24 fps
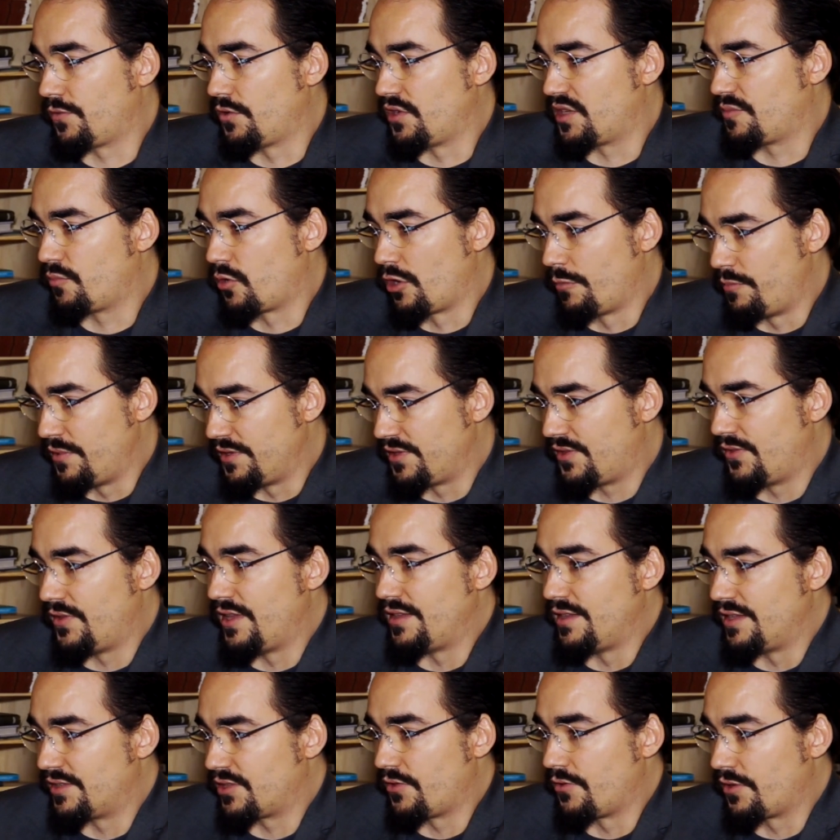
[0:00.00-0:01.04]
for its purpose
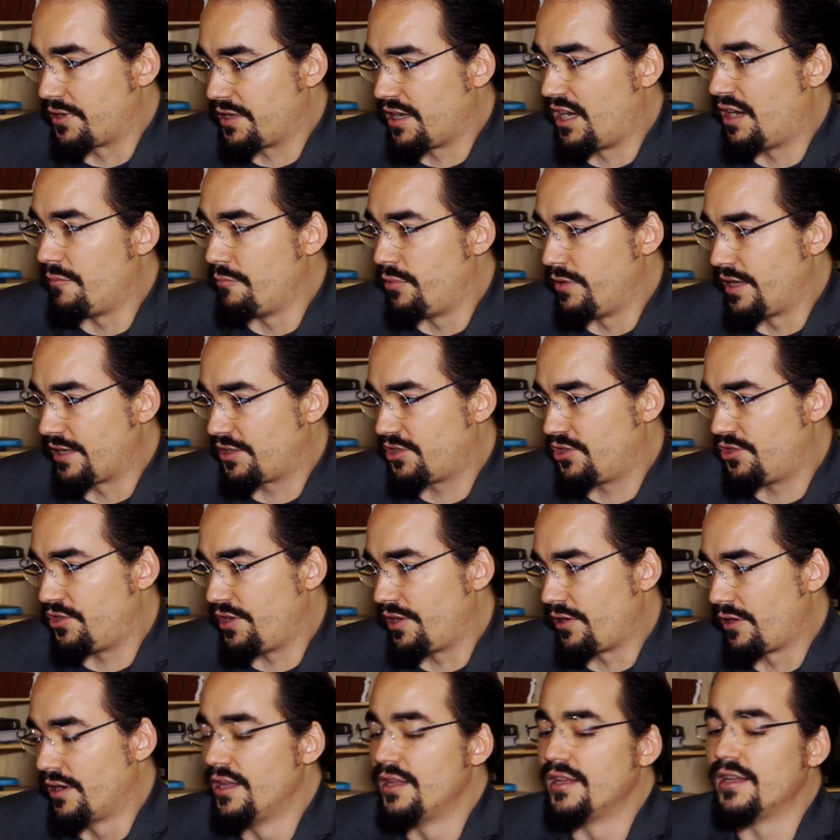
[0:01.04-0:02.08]
than this other complex
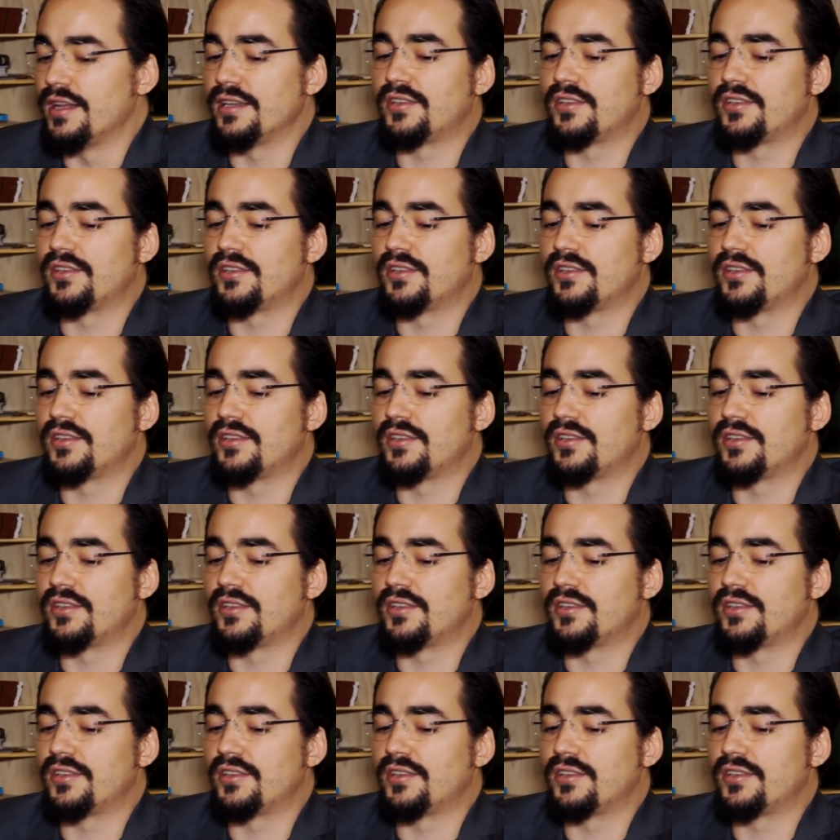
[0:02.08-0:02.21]
chair,